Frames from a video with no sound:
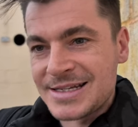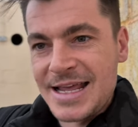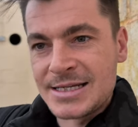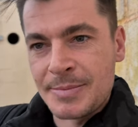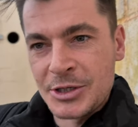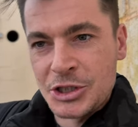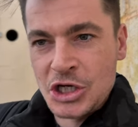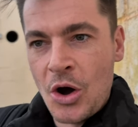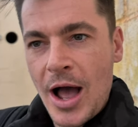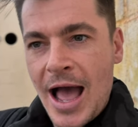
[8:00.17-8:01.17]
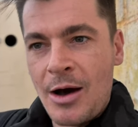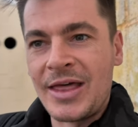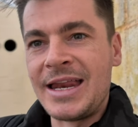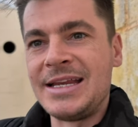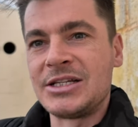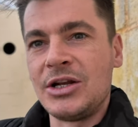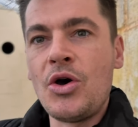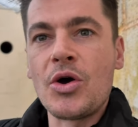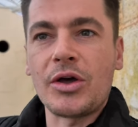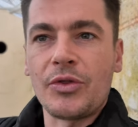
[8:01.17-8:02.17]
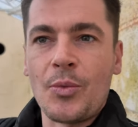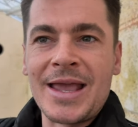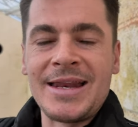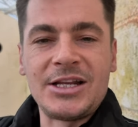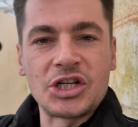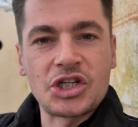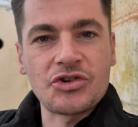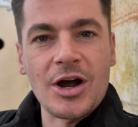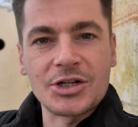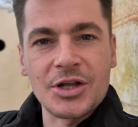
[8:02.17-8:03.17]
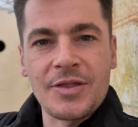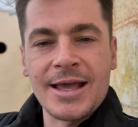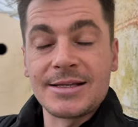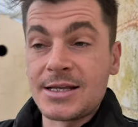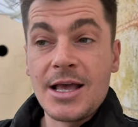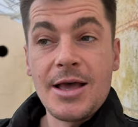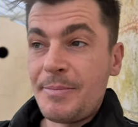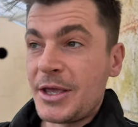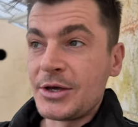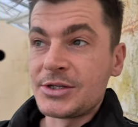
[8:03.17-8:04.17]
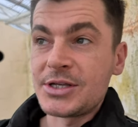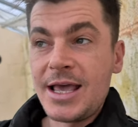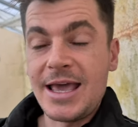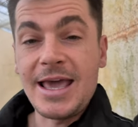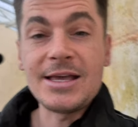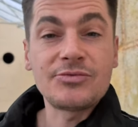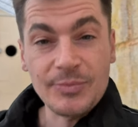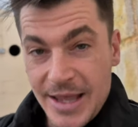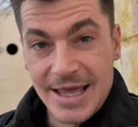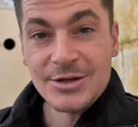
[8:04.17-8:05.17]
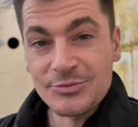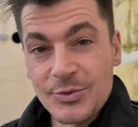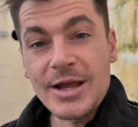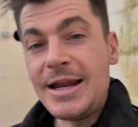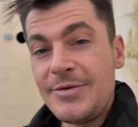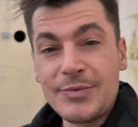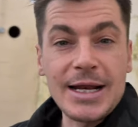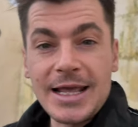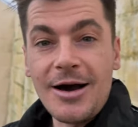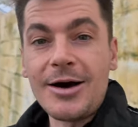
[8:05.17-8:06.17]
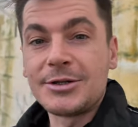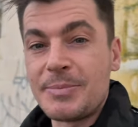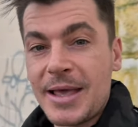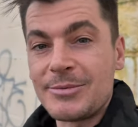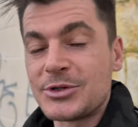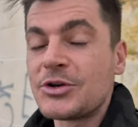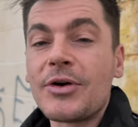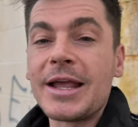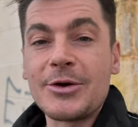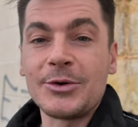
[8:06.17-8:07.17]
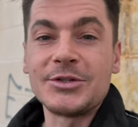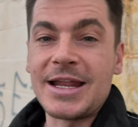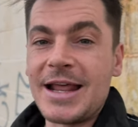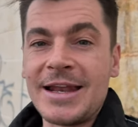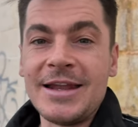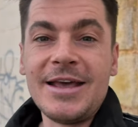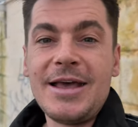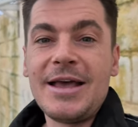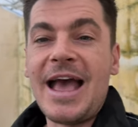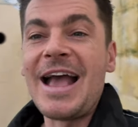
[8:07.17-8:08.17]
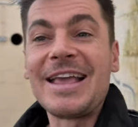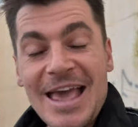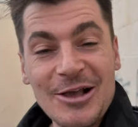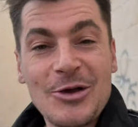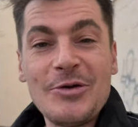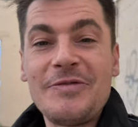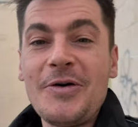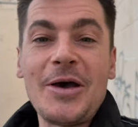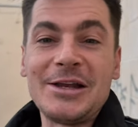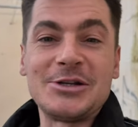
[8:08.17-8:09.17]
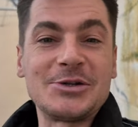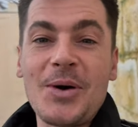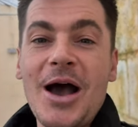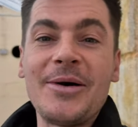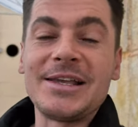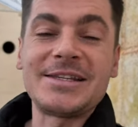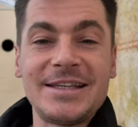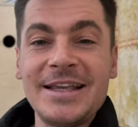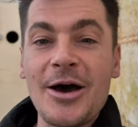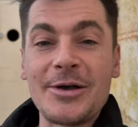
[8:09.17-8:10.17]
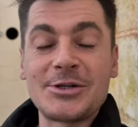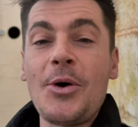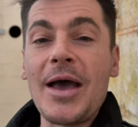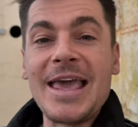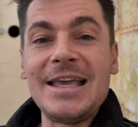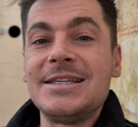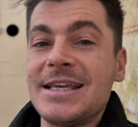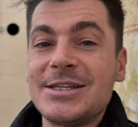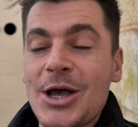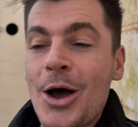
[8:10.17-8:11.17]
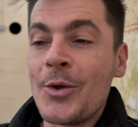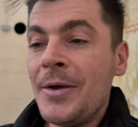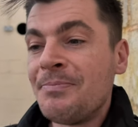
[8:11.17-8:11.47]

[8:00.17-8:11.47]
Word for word: need to be shot, how they need to look, the way you need to structure things, because it is, it is really, really hard to be able to create content and, and get good footage as well. It's, you know, it's not easy. So